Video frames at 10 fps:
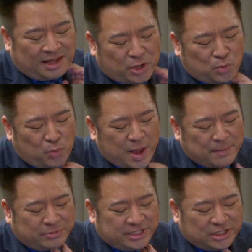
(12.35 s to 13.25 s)
I'm on
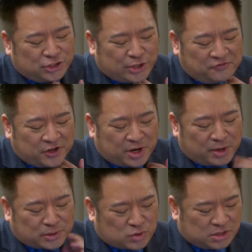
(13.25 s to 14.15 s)
WebMD trying to figure
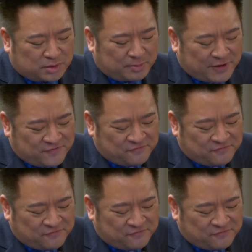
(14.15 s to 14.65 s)
out what's wrong with my